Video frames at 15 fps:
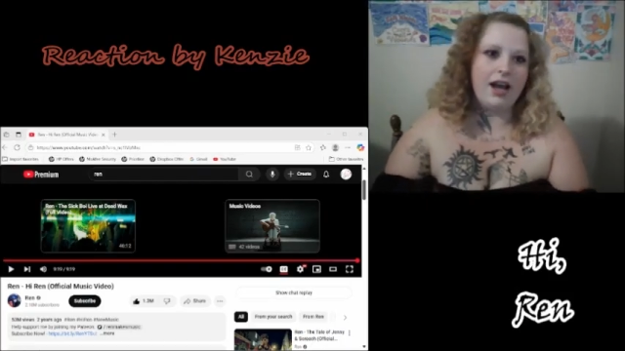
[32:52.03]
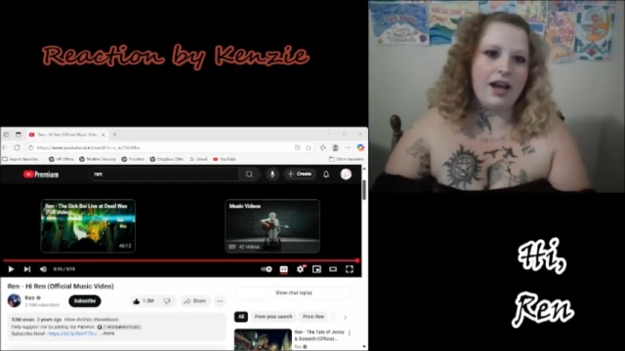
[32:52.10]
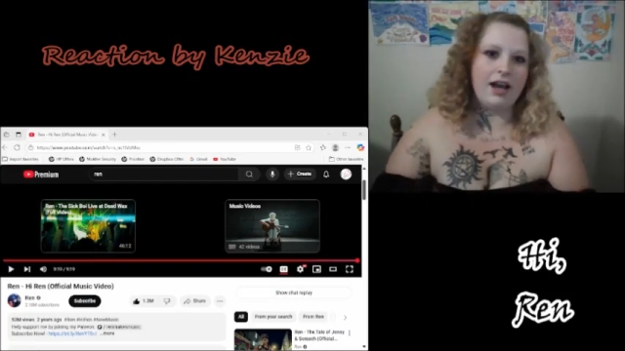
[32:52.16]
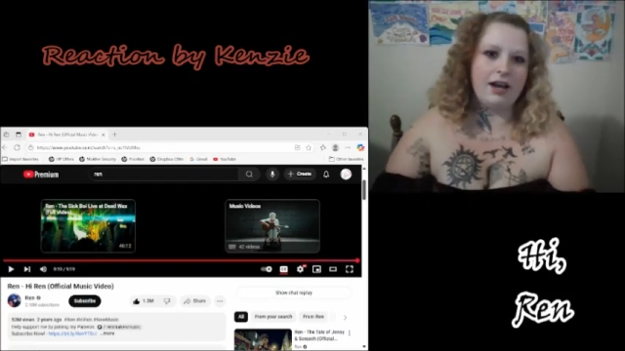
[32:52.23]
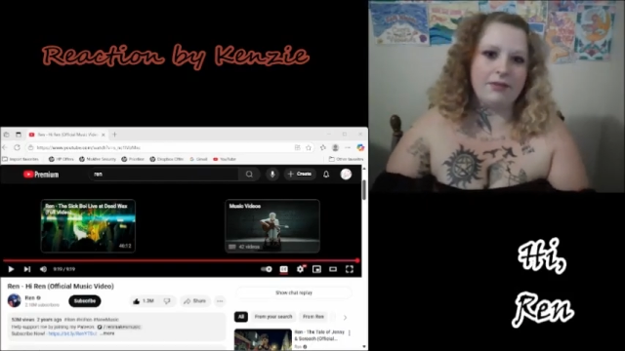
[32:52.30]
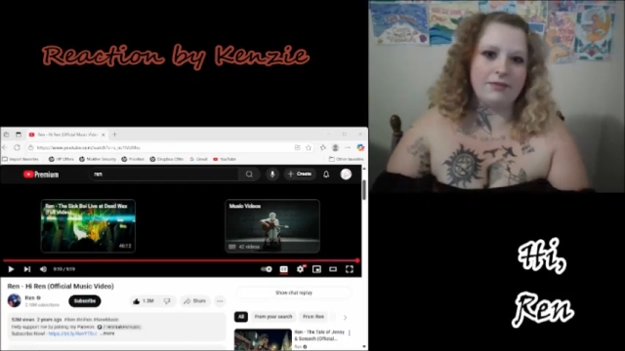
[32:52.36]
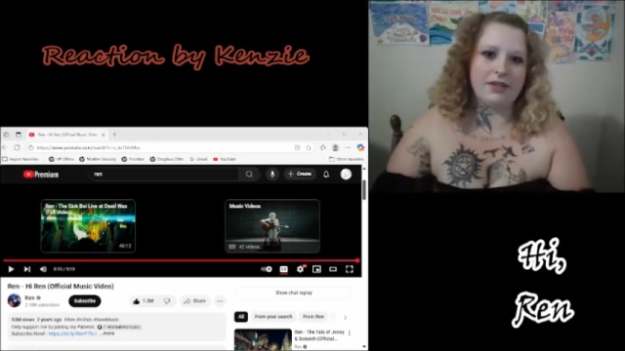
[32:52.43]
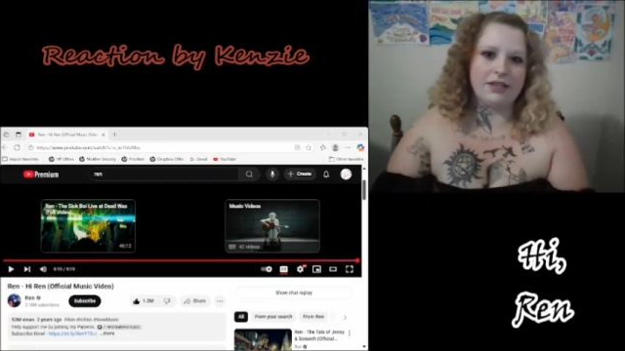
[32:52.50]

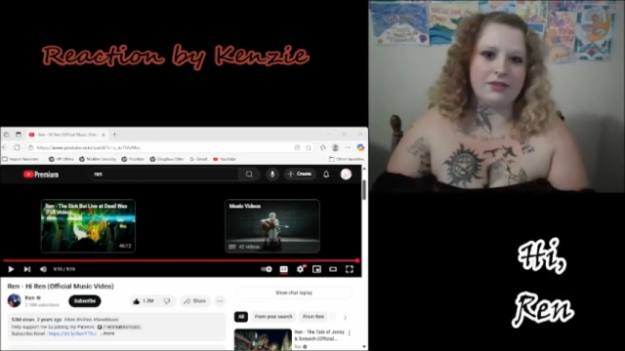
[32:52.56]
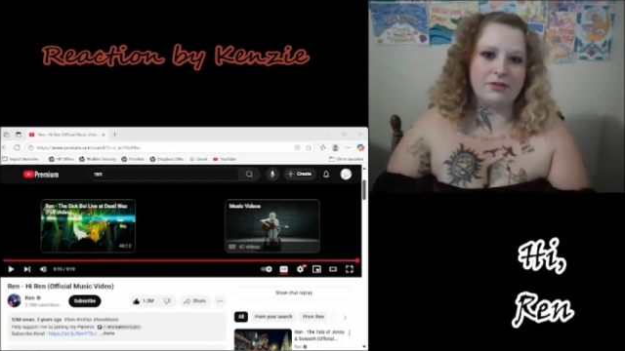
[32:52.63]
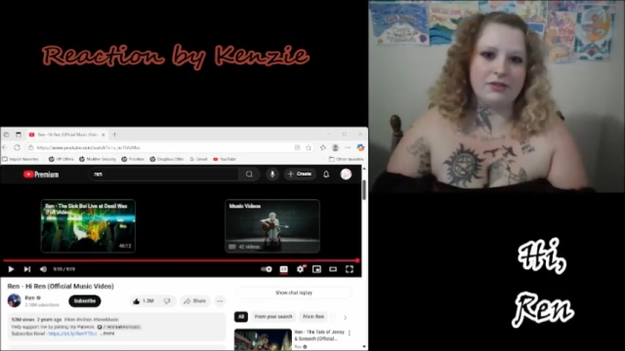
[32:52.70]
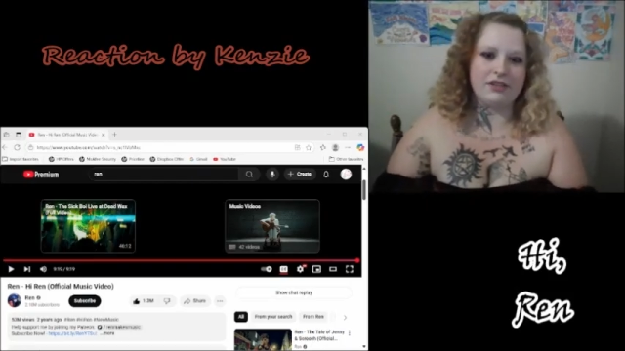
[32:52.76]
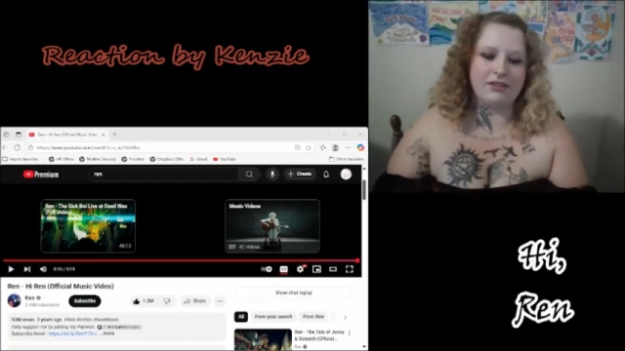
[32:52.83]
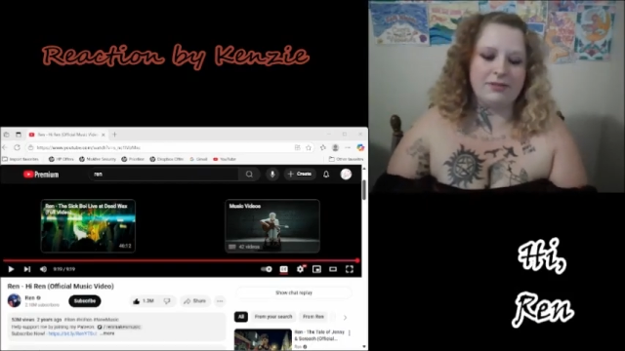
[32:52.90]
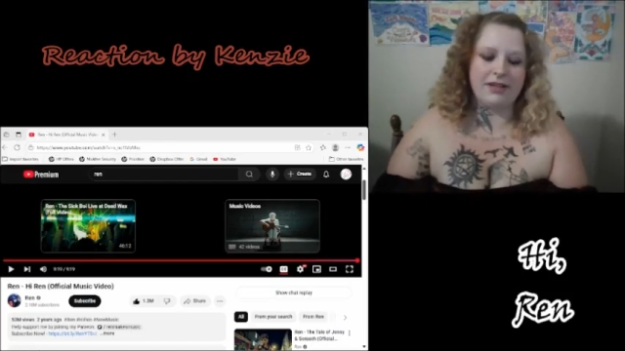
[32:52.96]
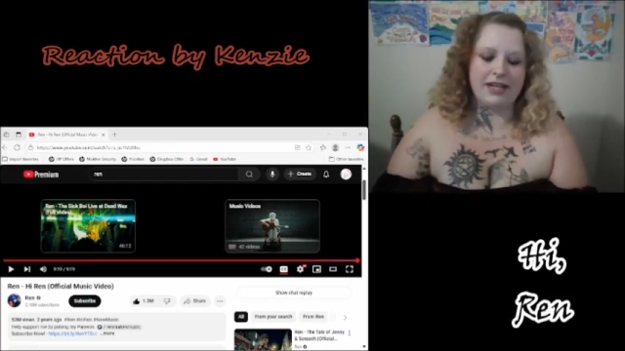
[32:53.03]
that's
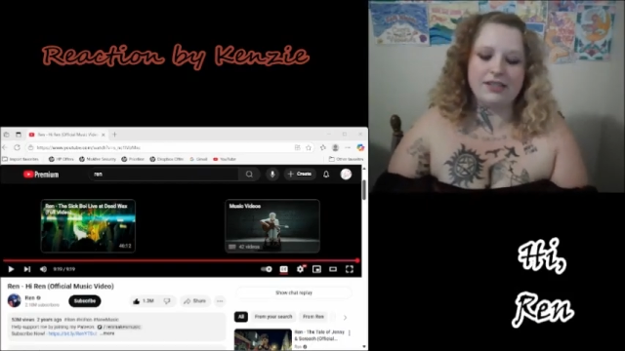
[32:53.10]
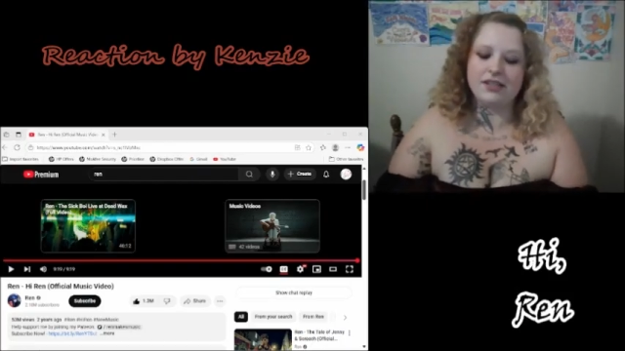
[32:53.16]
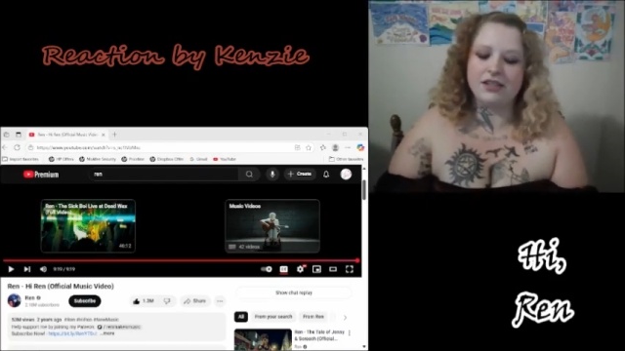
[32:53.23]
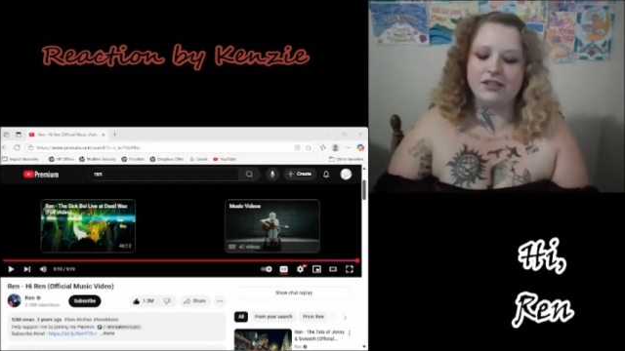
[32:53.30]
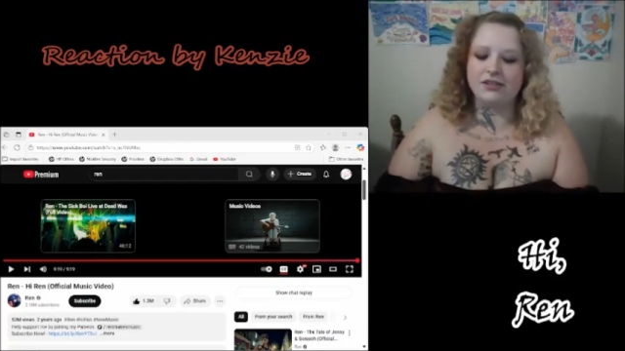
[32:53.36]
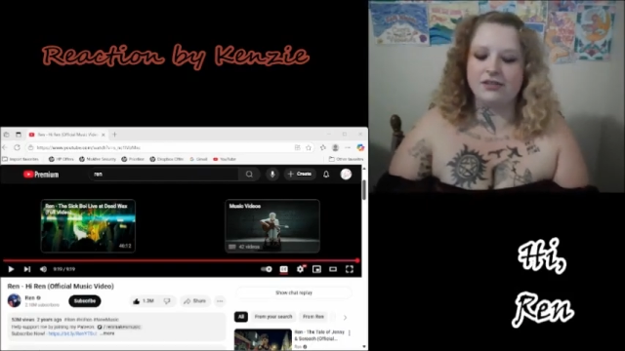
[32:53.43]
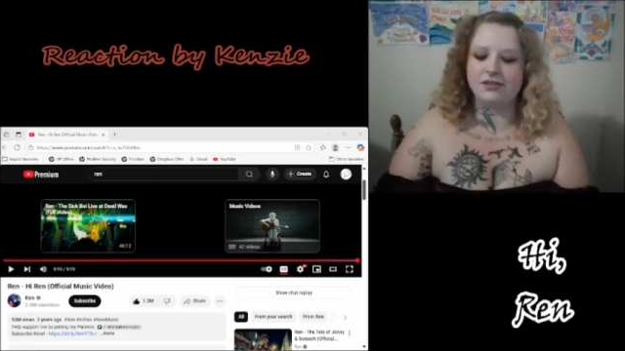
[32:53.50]
going to be next.